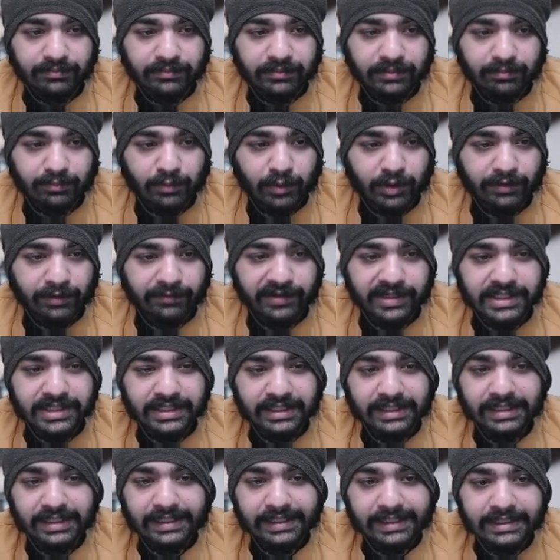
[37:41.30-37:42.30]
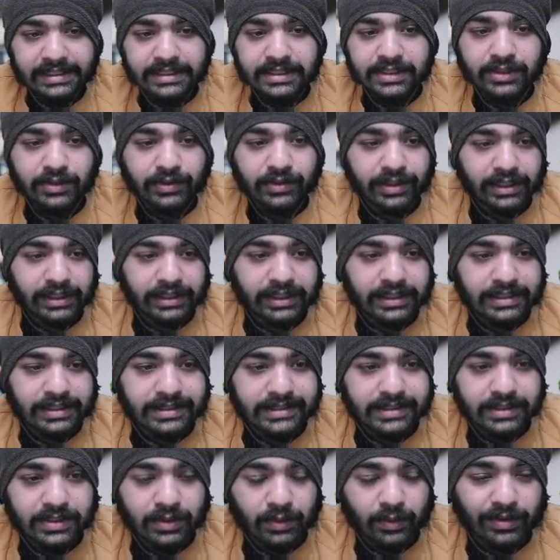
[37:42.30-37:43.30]
Motivation increases or
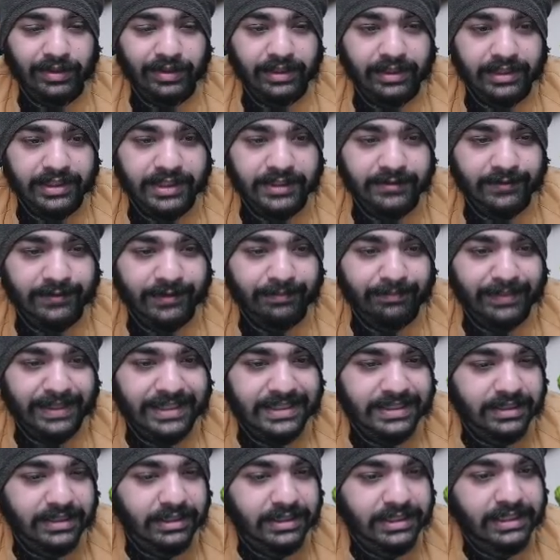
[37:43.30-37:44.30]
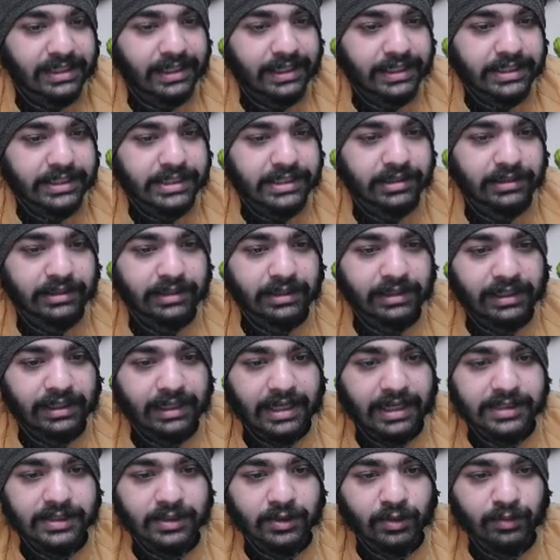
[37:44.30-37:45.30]
decreases. Unterricht wird besser, schlechter. The
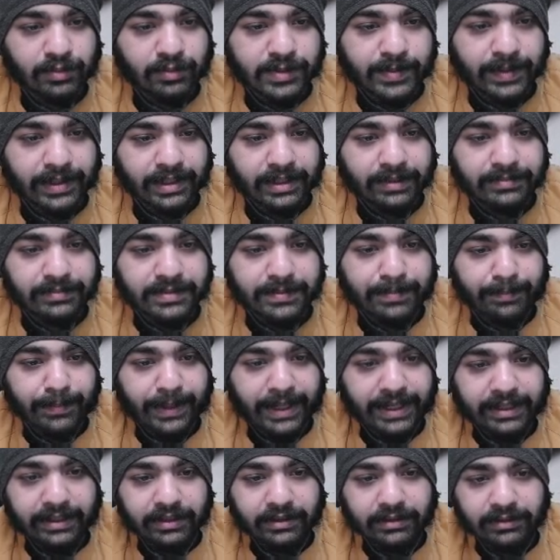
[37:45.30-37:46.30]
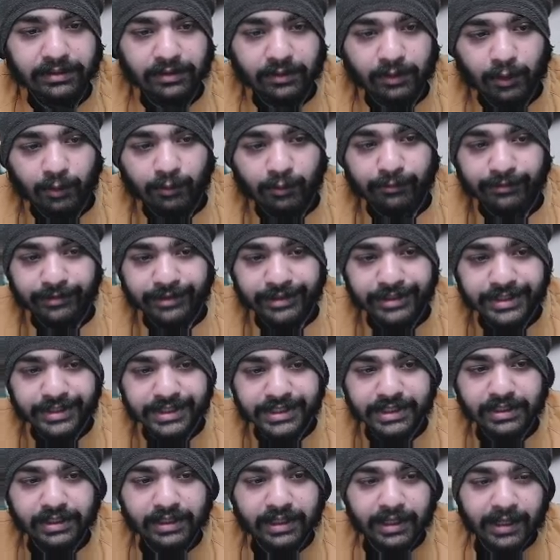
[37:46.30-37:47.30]
classrooms becomes better or
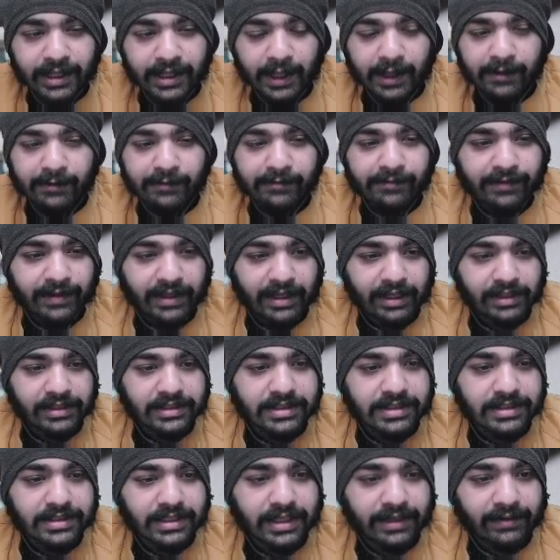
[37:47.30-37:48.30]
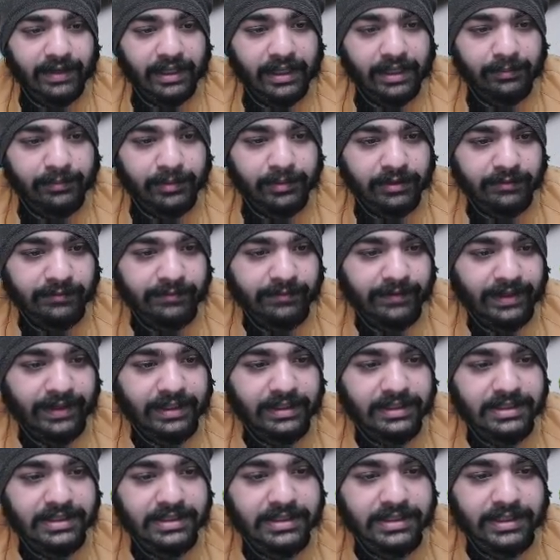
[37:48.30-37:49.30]
worse. Fairness is gegeben,
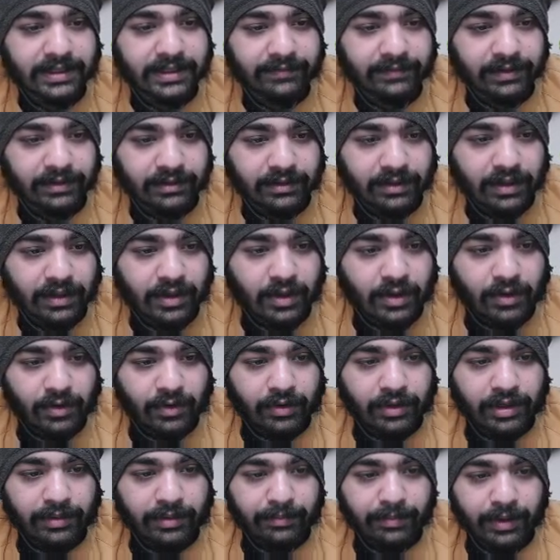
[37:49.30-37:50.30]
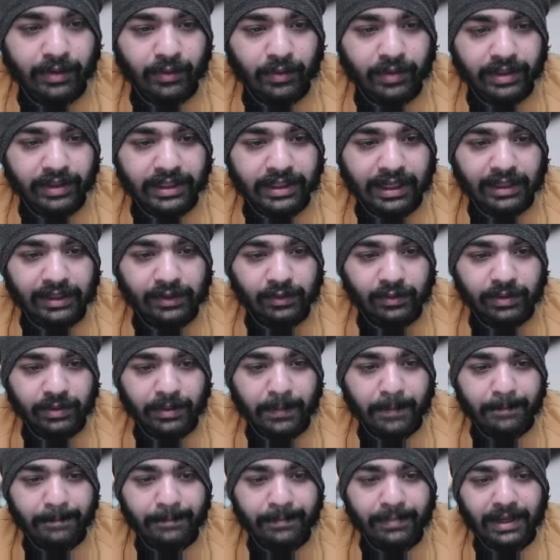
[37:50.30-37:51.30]
fairness is given. Oder
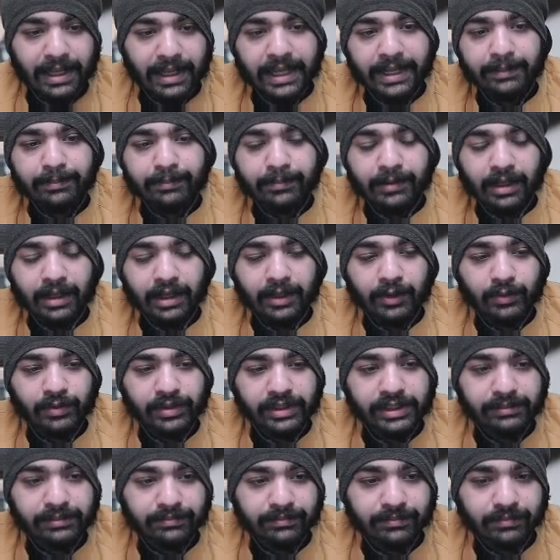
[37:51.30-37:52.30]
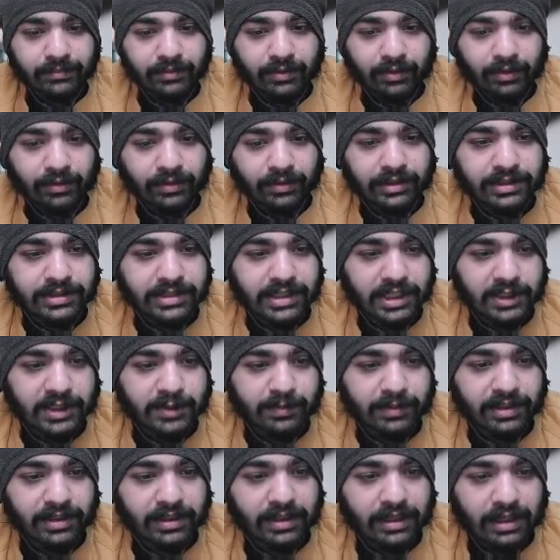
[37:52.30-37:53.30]
Beurteilung bleibt anonym, or the
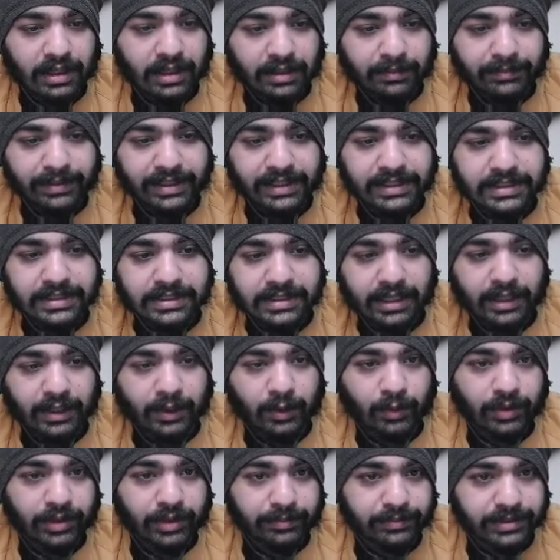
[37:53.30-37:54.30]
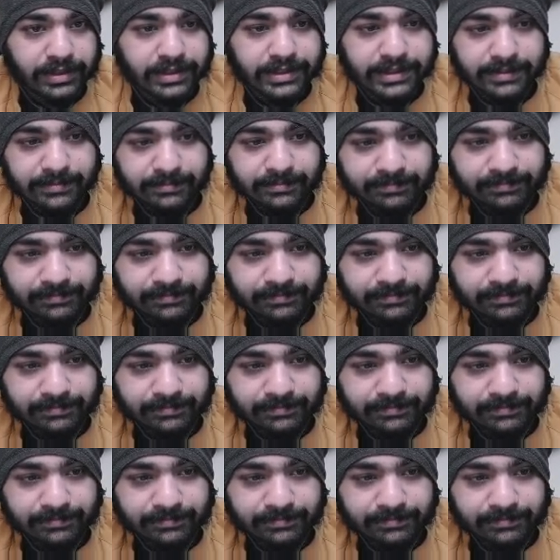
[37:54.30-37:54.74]
judgment remains anonymous.